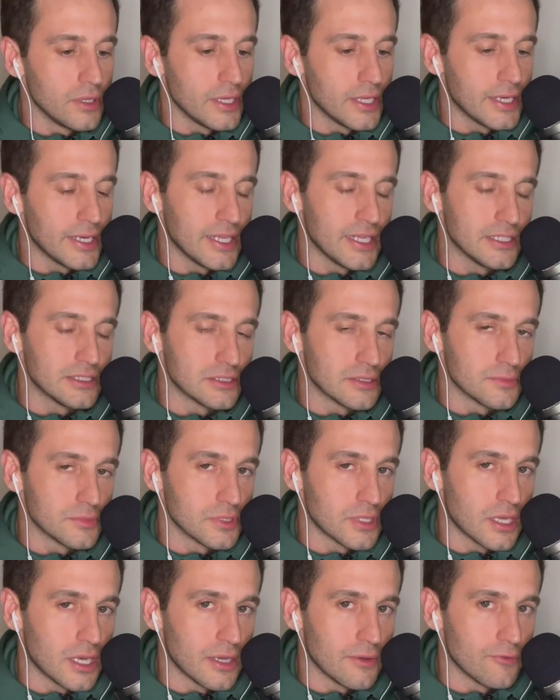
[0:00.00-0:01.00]
it needs some
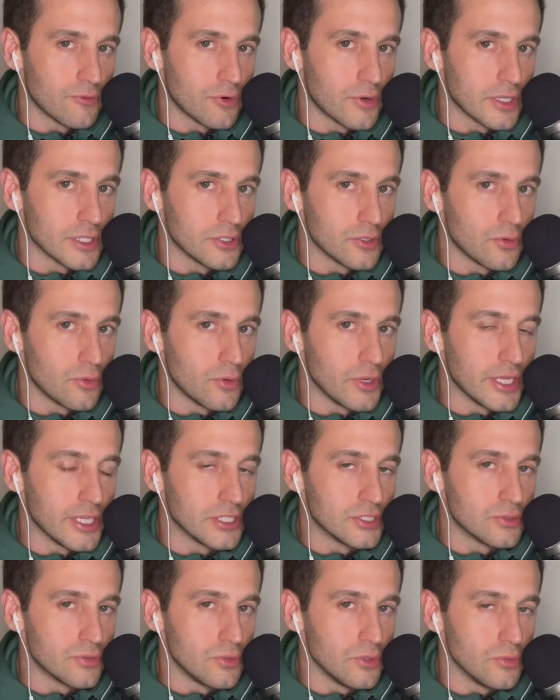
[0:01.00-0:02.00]
time for it to
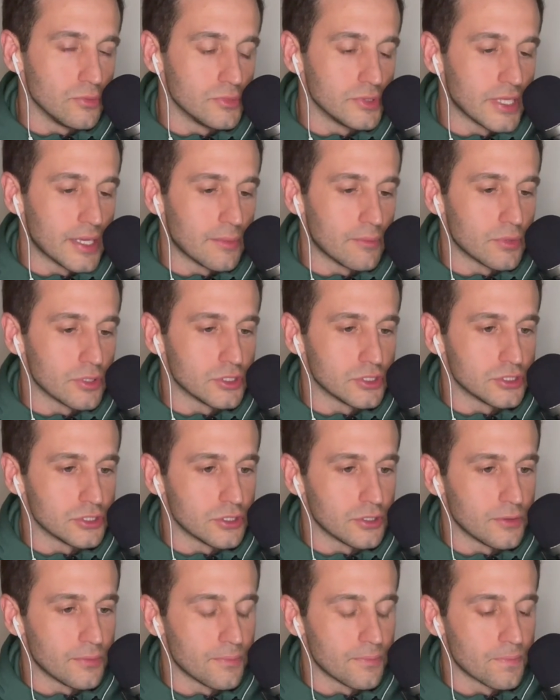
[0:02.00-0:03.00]
reach room
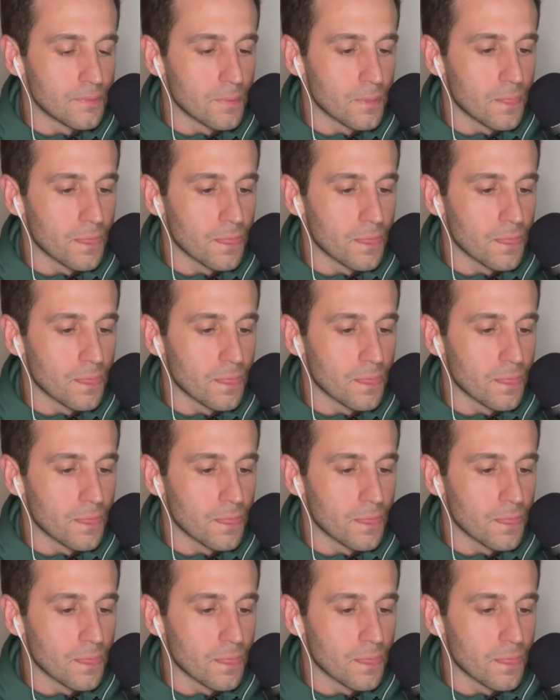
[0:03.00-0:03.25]
temperature.